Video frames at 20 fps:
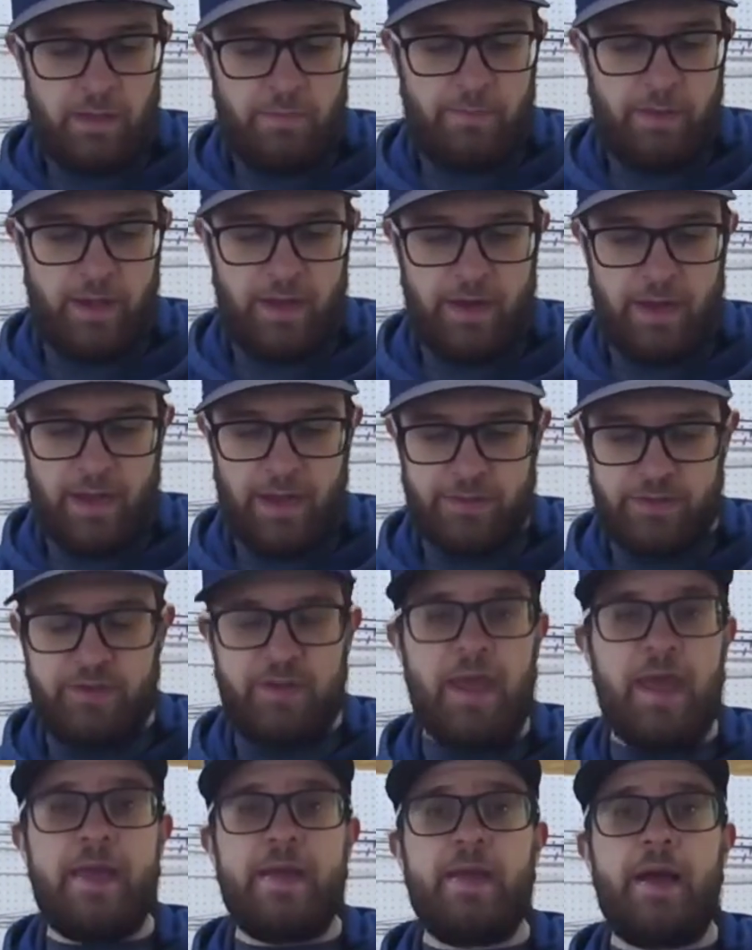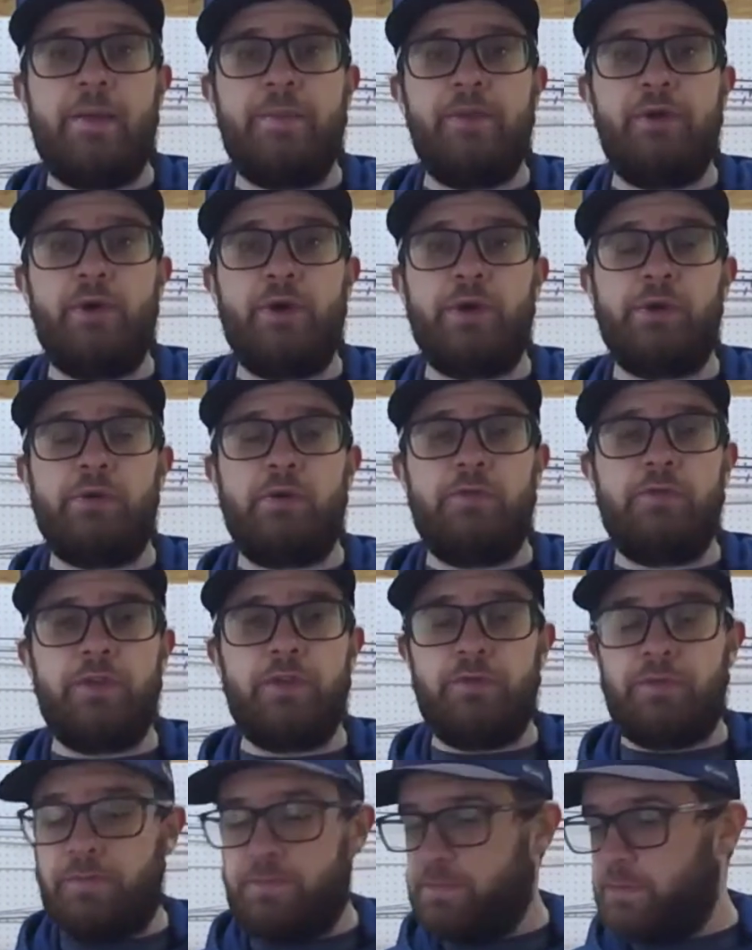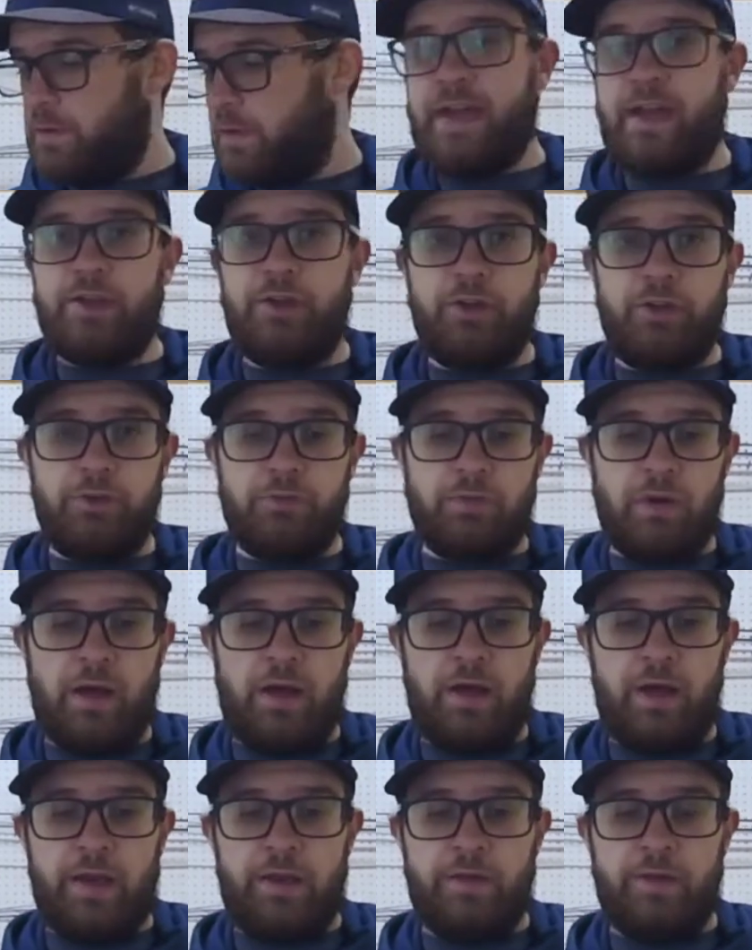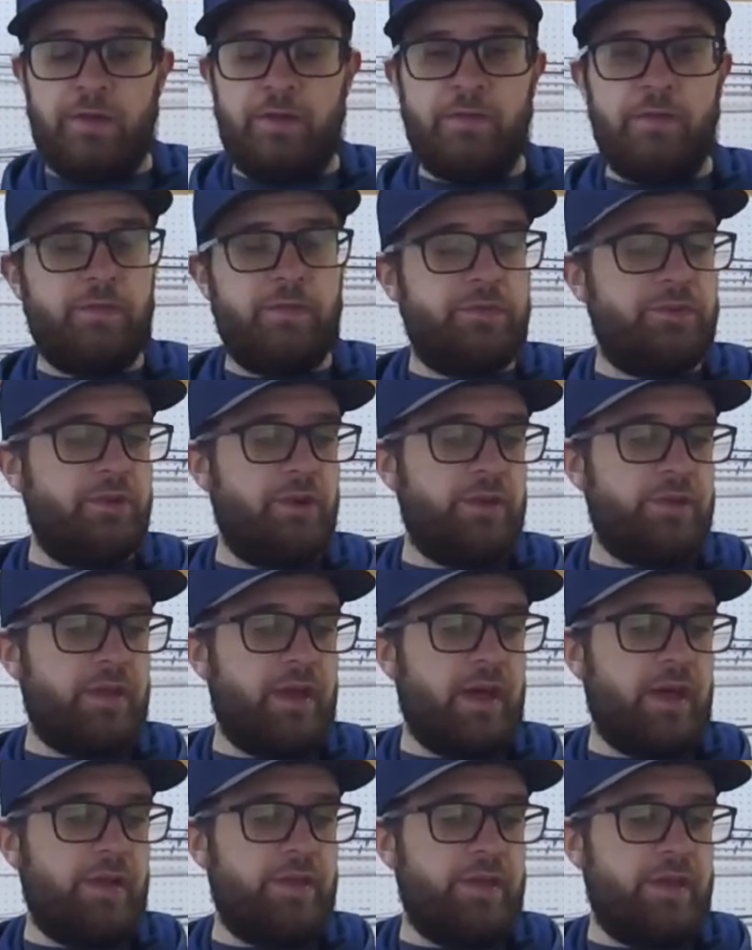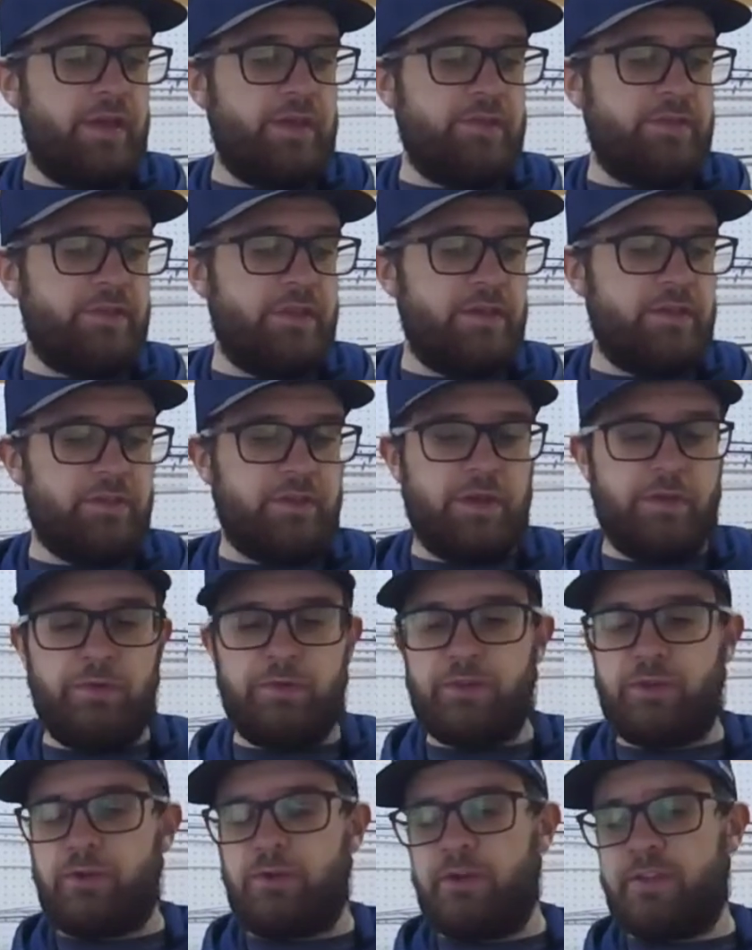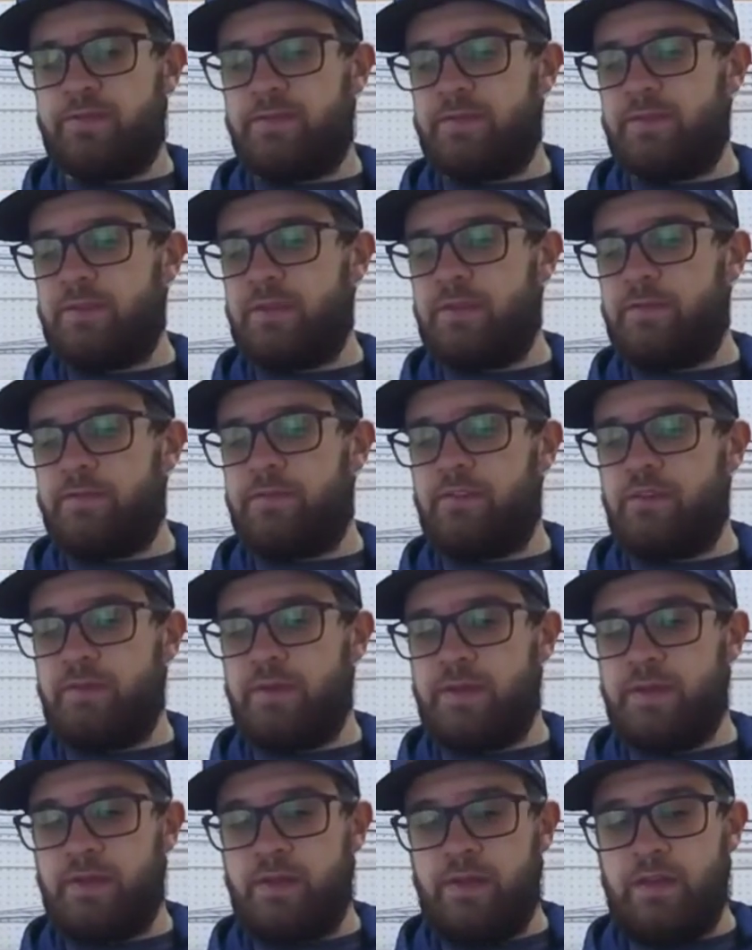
But today I'm doing a review. Got a new rod during the holiday season. It was a Christmas gift to me.